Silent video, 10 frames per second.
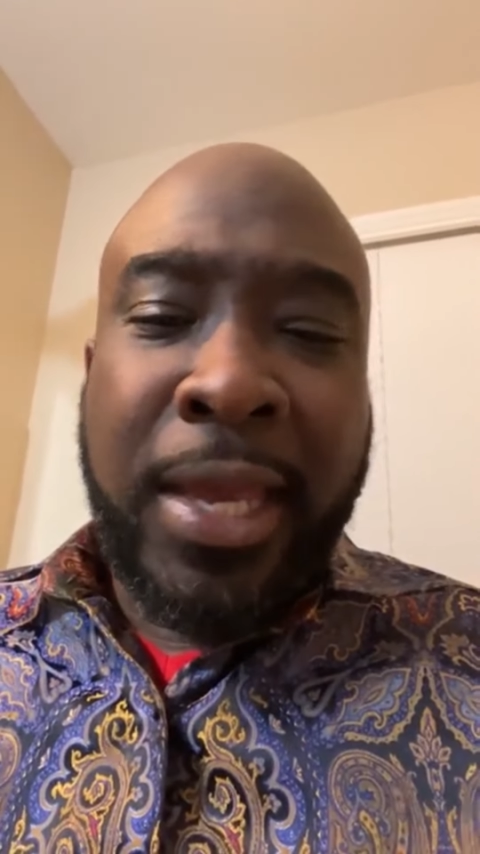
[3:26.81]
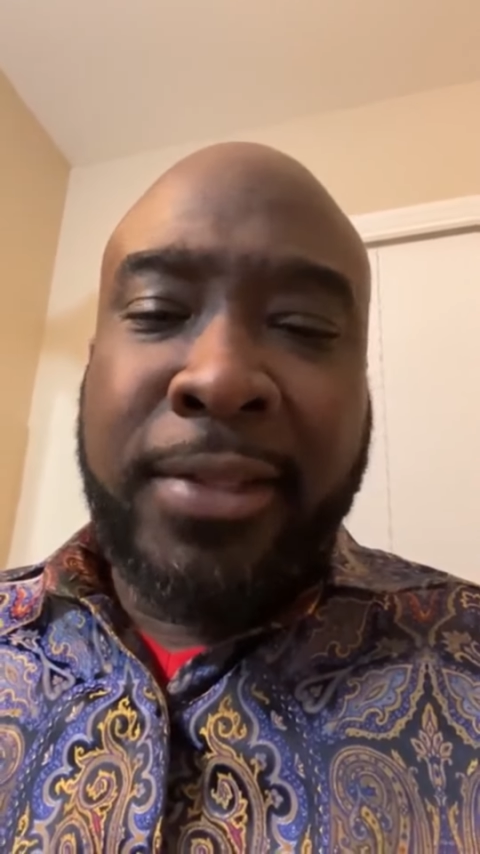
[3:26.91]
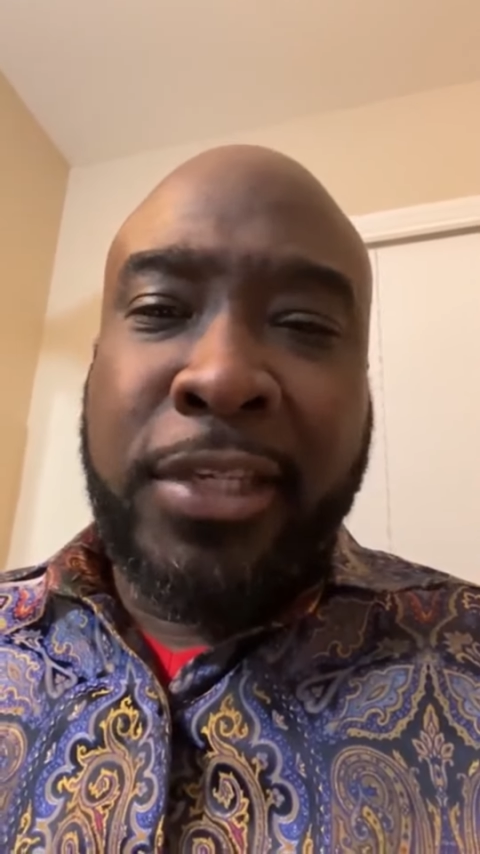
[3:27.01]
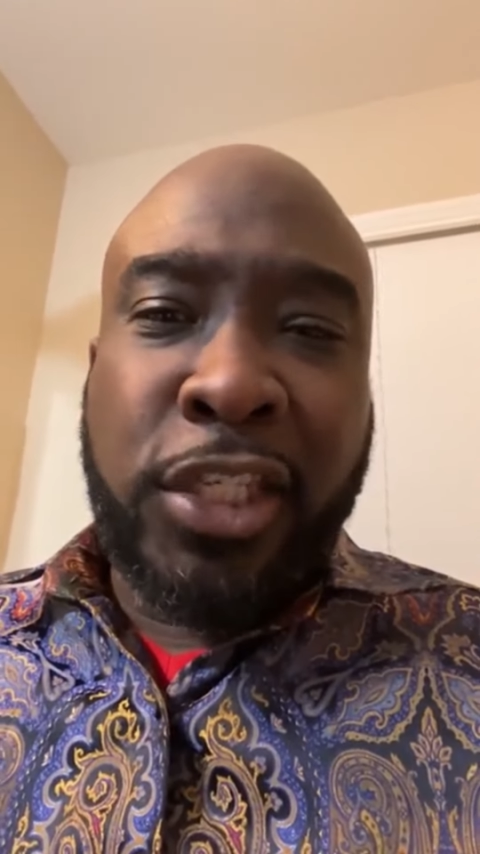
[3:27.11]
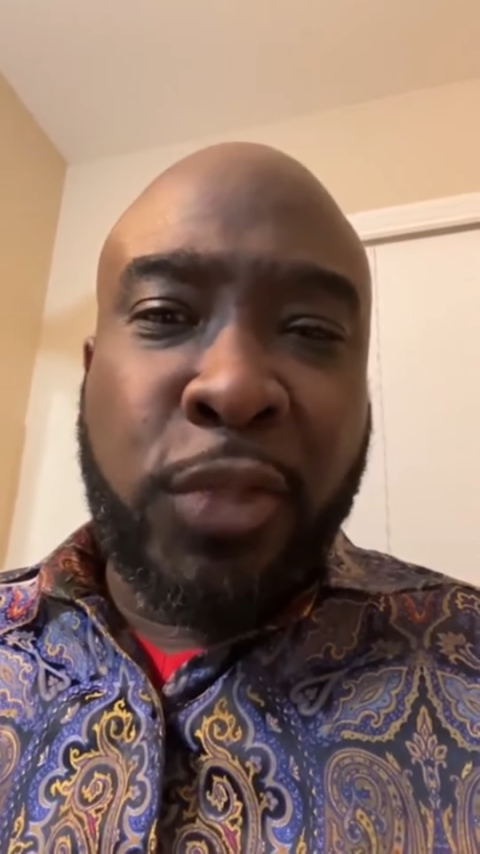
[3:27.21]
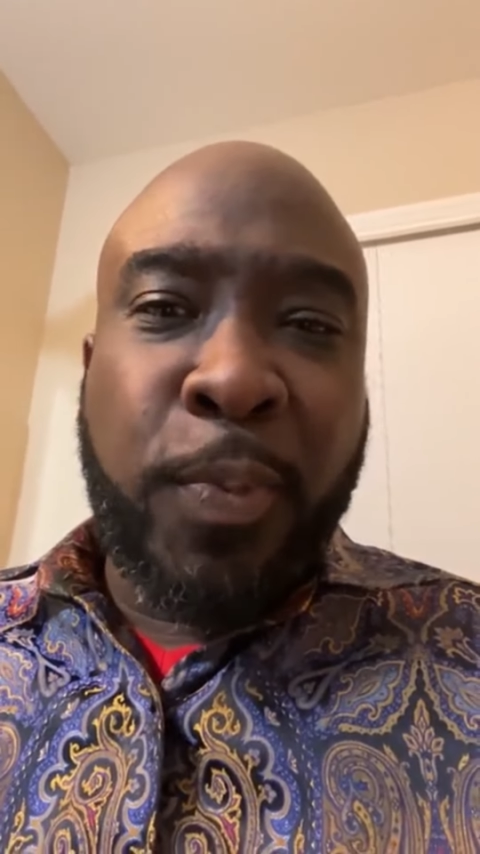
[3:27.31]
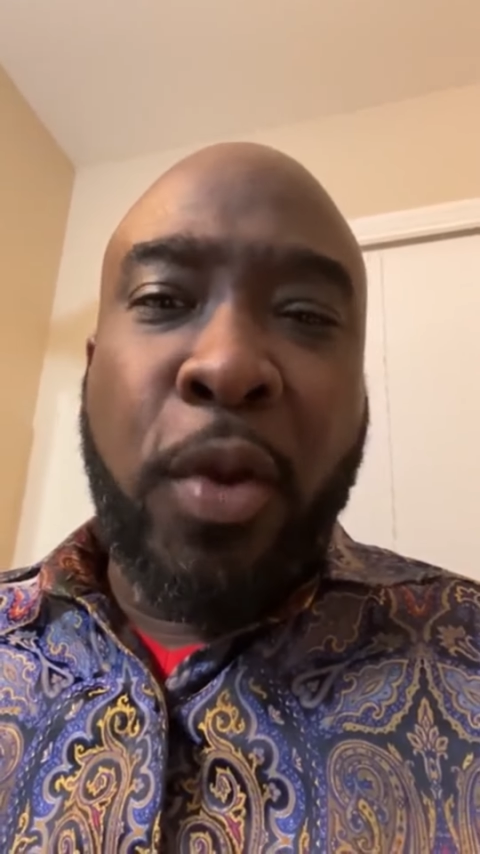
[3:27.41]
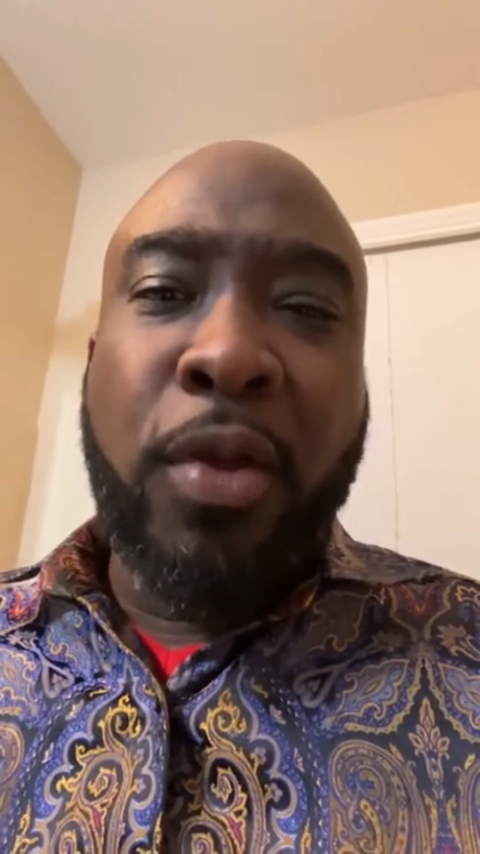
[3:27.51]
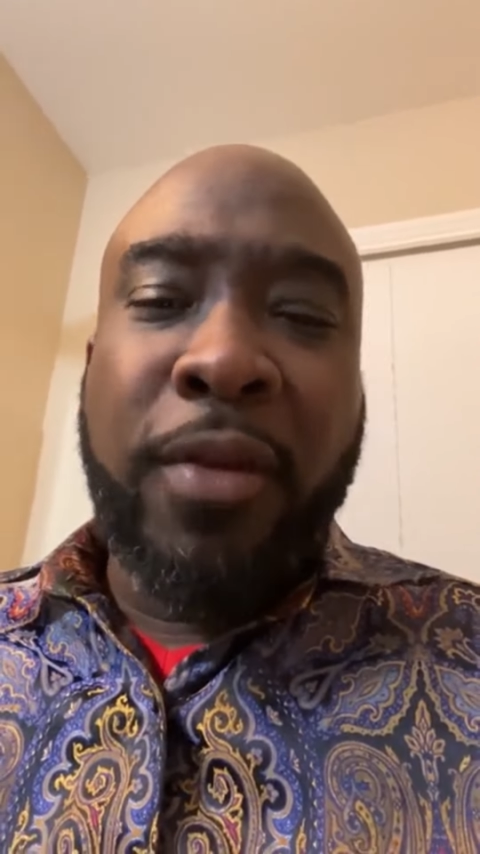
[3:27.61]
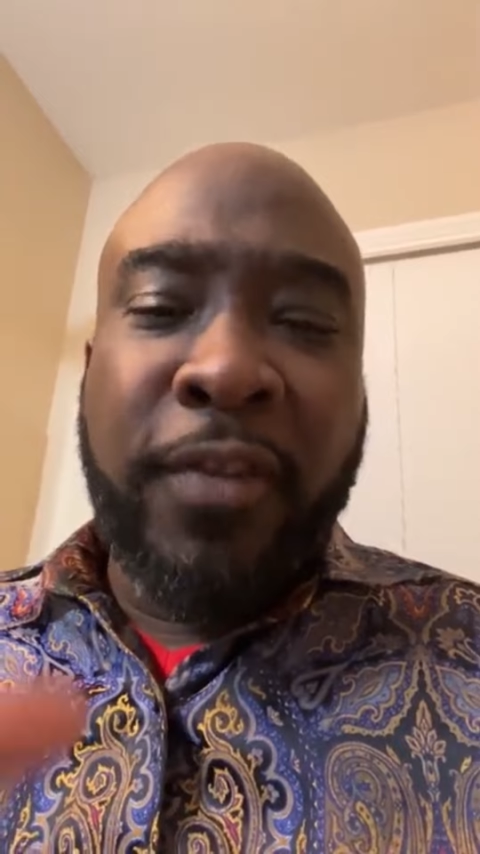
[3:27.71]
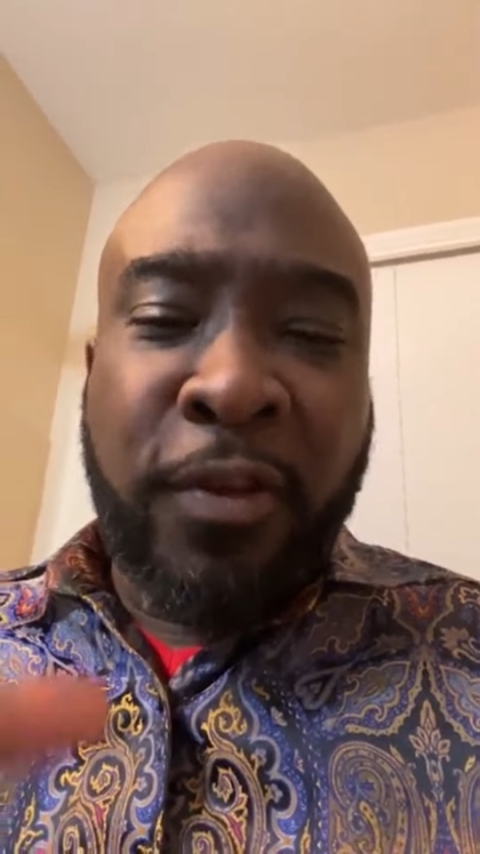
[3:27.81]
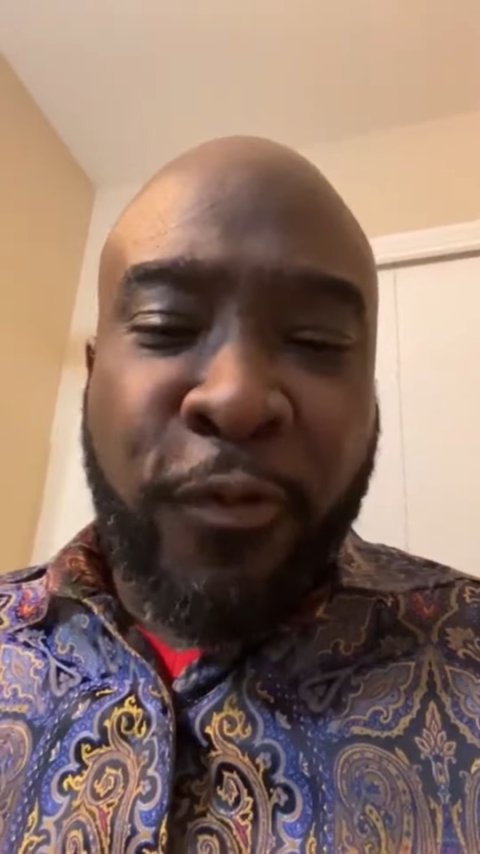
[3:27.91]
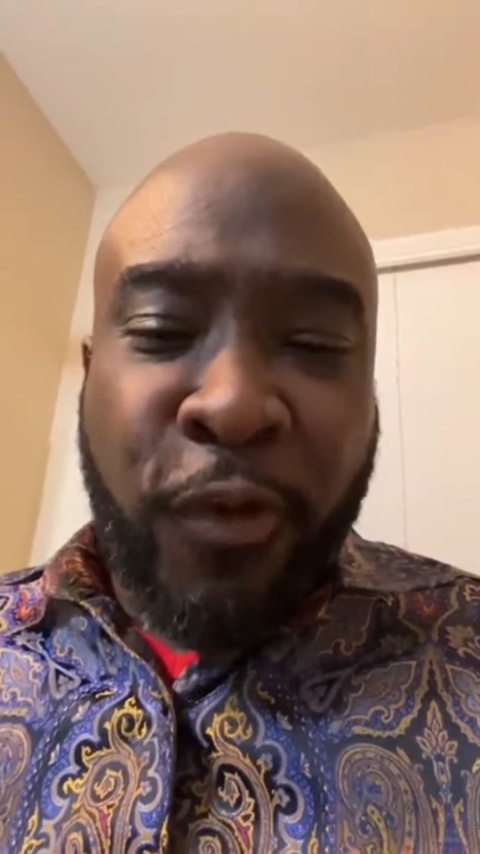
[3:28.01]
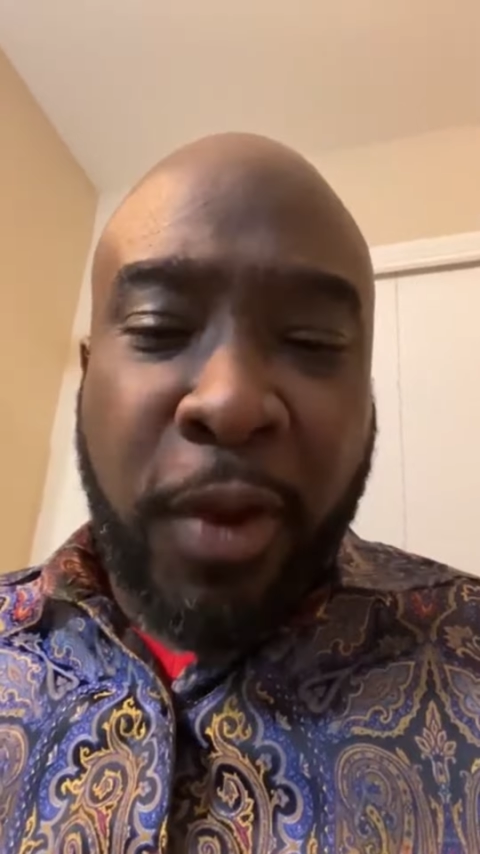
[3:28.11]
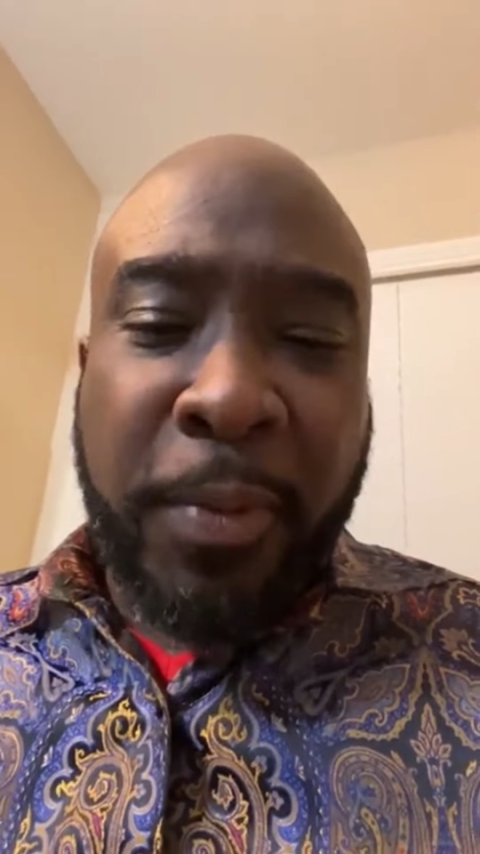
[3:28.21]
It's a spirit of
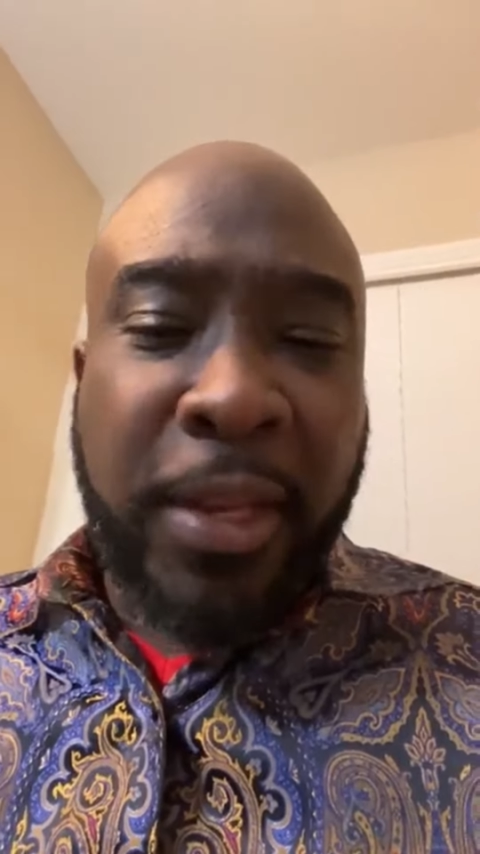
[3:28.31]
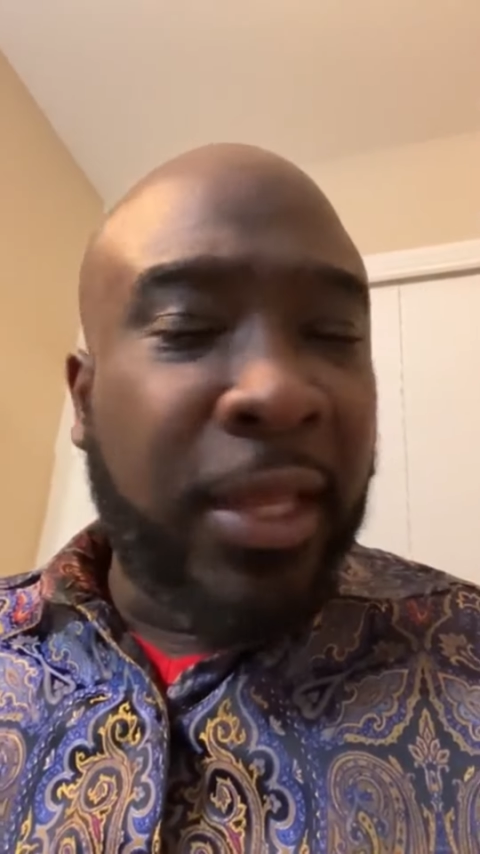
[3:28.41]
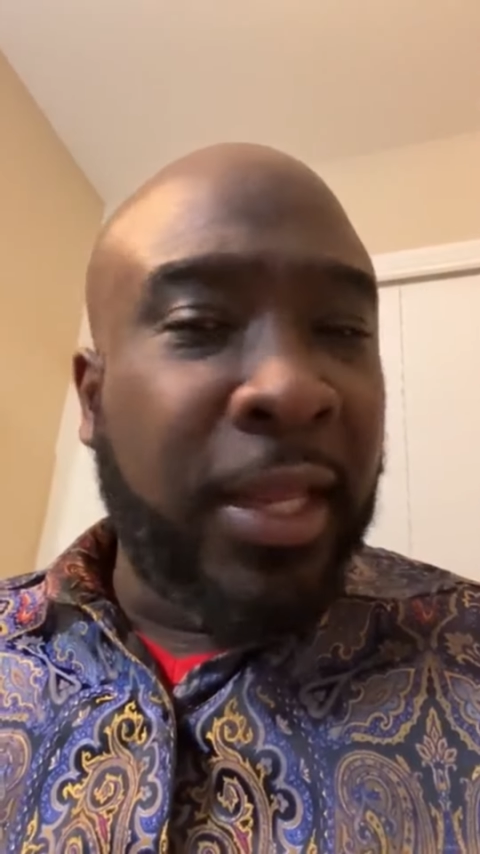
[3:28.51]
infirmity